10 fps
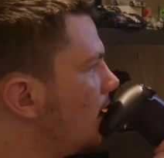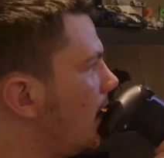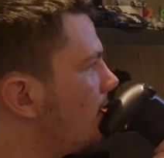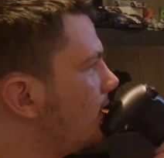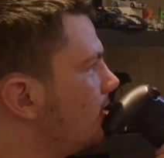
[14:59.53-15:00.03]

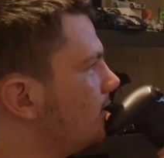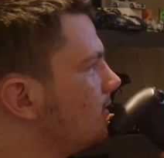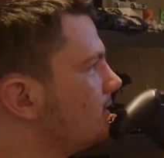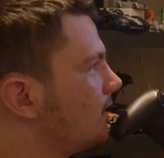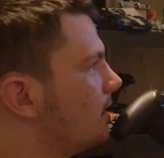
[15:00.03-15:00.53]
I thought
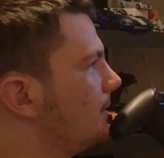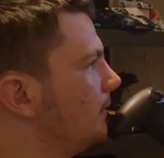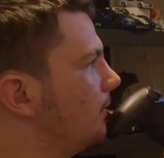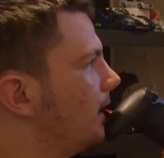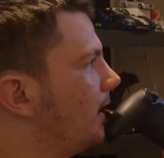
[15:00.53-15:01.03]
this was going to be
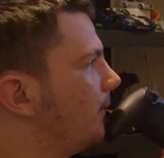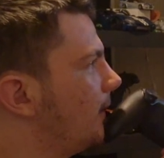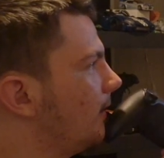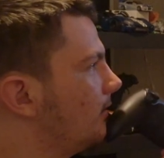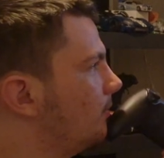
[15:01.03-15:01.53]
way
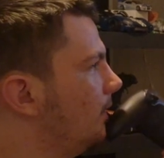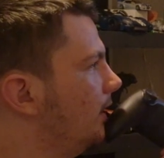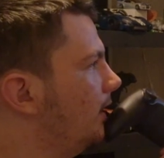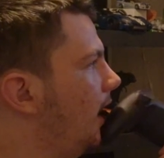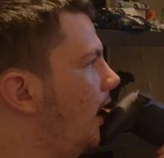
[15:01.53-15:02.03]
worse,
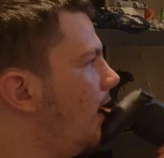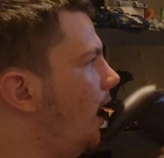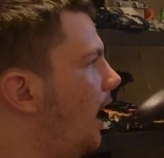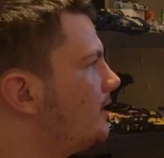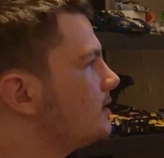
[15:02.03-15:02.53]
but
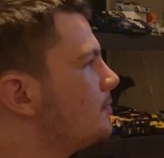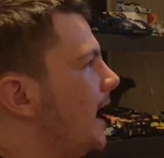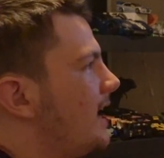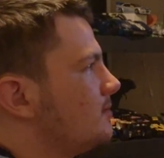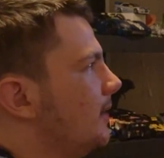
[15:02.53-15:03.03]
I just
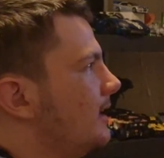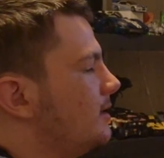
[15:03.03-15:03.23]
passed by